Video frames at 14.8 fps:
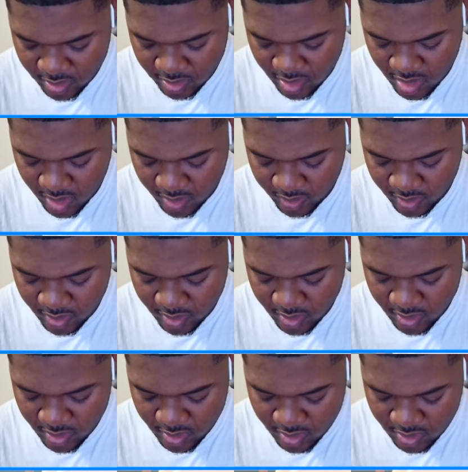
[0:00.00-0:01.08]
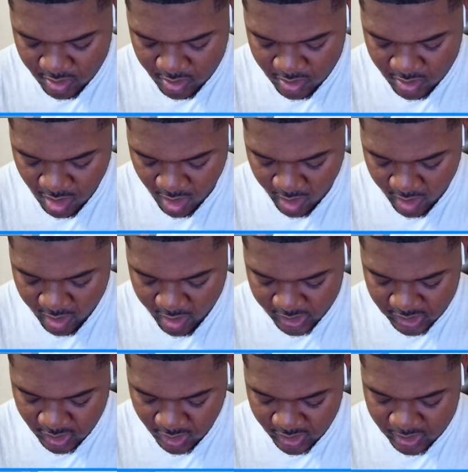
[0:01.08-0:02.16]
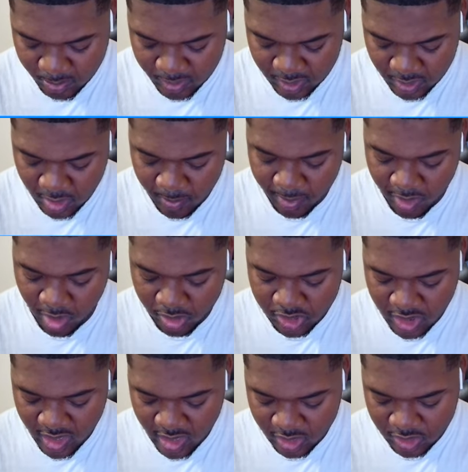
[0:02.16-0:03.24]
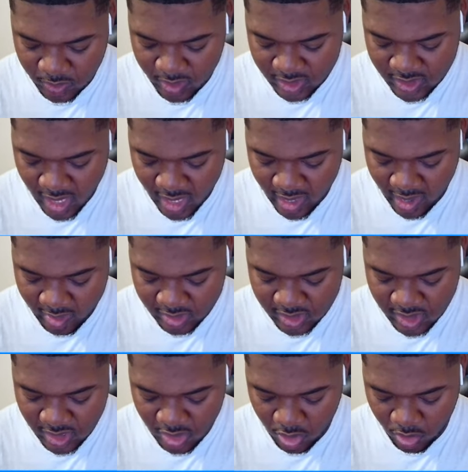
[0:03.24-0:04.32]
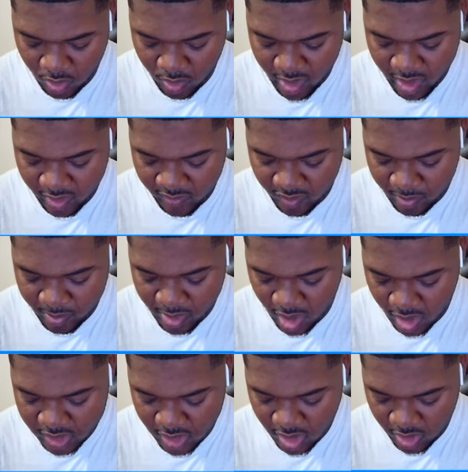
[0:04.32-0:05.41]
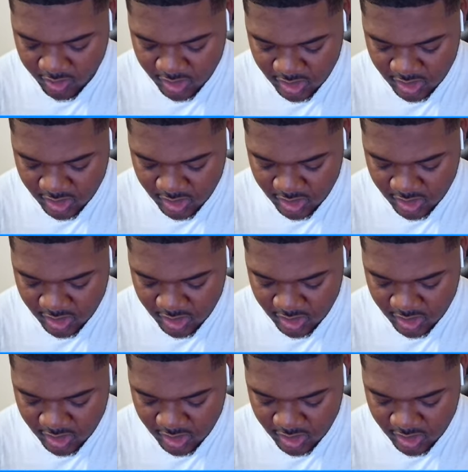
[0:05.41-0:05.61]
No. All right, yeah, so let's put Gogeta here so he gets that guaranteed crit from dodging all these